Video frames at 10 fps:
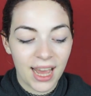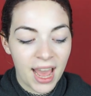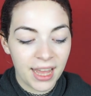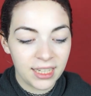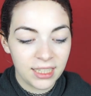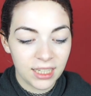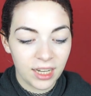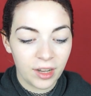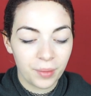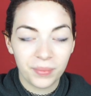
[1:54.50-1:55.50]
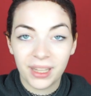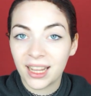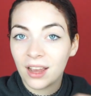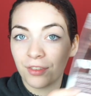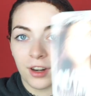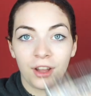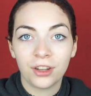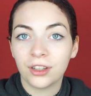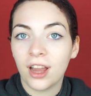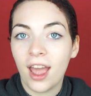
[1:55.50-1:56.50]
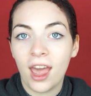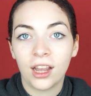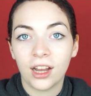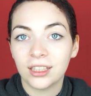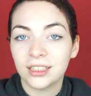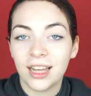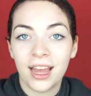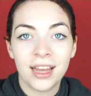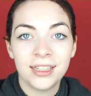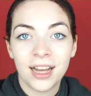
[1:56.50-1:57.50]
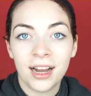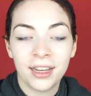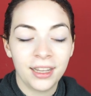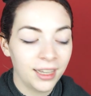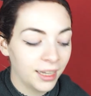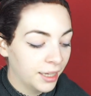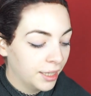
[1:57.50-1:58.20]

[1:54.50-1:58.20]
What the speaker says: and like every other hair color, hair dye,